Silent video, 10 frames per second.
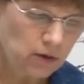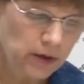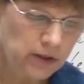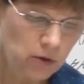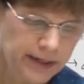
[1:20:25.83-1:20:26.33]

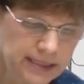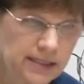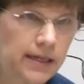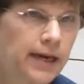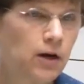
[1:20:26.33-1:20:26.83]
or
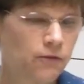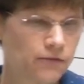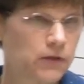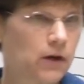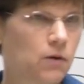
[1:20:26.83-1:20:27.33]
noisy
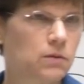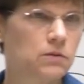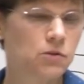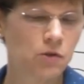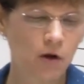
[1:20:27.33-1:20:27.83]
airflow.
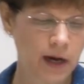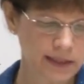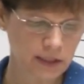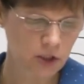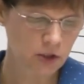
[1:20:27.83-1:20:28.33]
To cause a